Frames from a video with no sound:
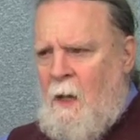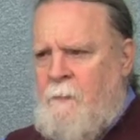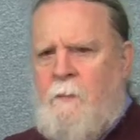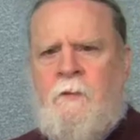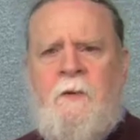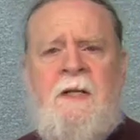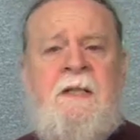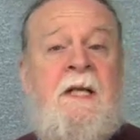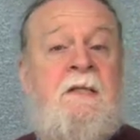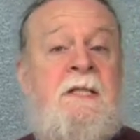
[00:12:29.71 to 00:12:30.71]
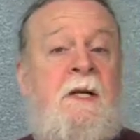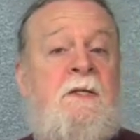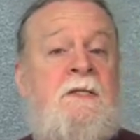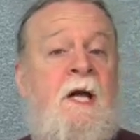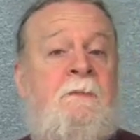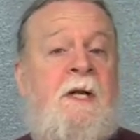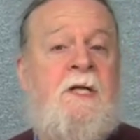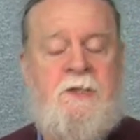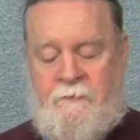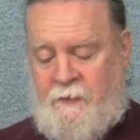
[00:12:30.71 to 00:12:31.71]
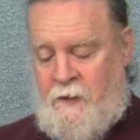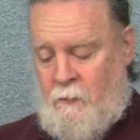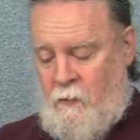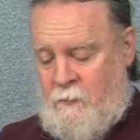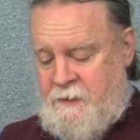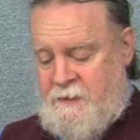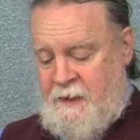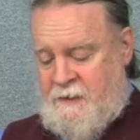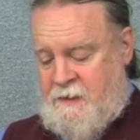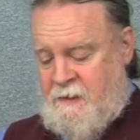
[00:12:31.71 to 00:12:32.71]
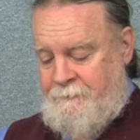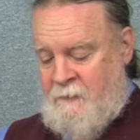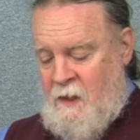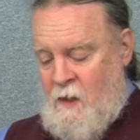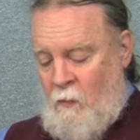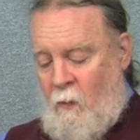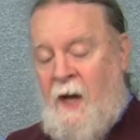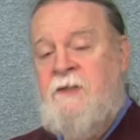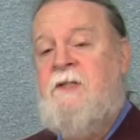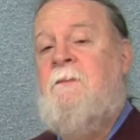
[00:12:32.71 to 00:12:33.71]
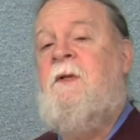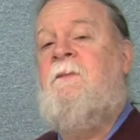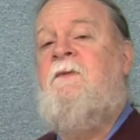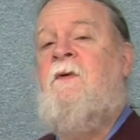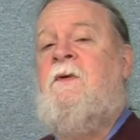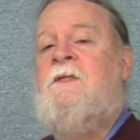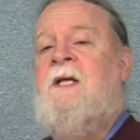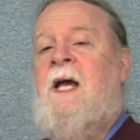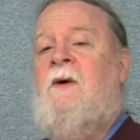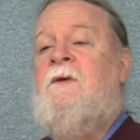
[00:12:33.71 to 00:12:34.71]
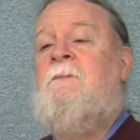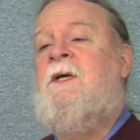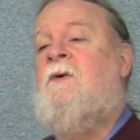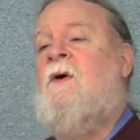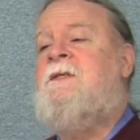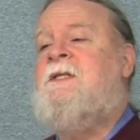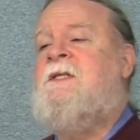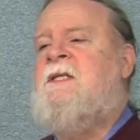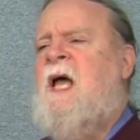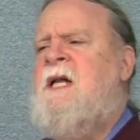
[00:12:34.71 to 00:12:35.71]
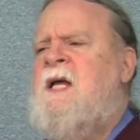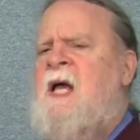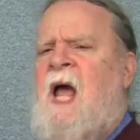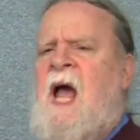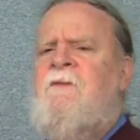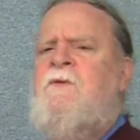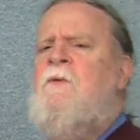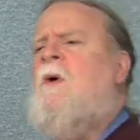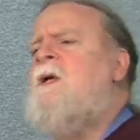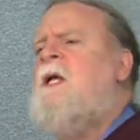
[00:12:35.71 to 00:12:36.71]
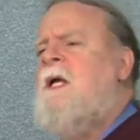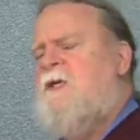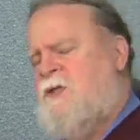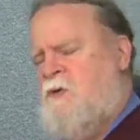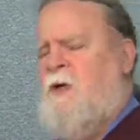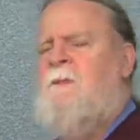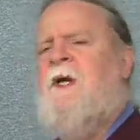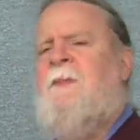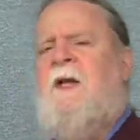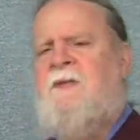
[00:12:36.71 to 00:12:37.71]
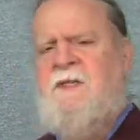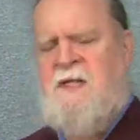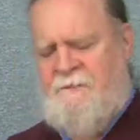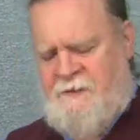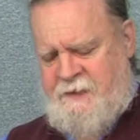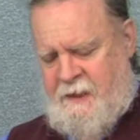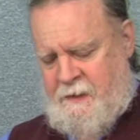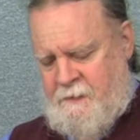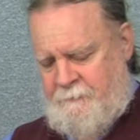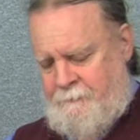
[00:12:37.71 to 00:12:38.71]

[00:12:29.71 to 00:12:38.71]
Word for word: But what really nailed down his nomination for the award was this. Why should the bill be voted down? Because, he said, everyone is screaming about the deficit.